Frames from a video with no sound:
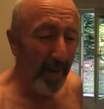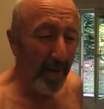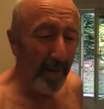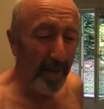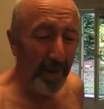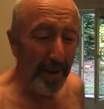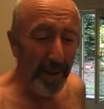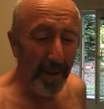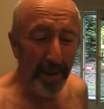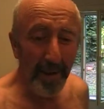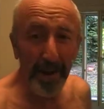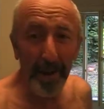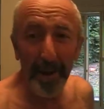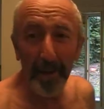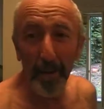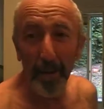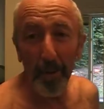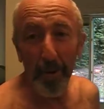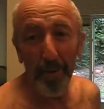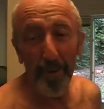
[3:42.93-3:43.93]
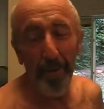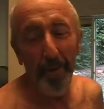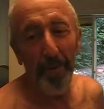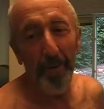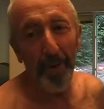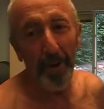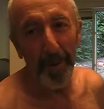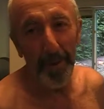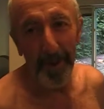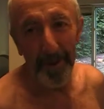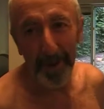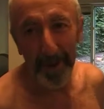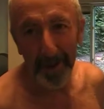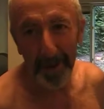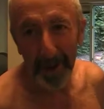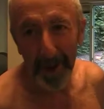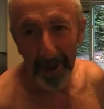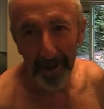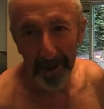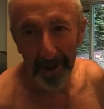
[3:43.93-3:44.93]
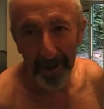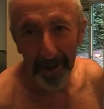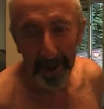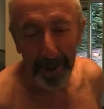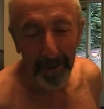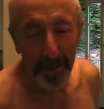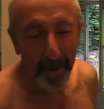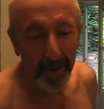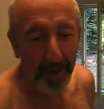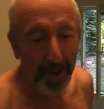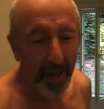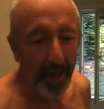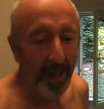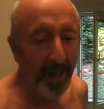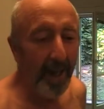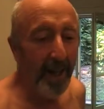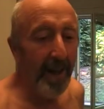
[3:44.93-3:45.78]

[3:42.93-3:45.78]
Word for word: with uh, Steve, well, one of my favorite actors, Steve McQueen.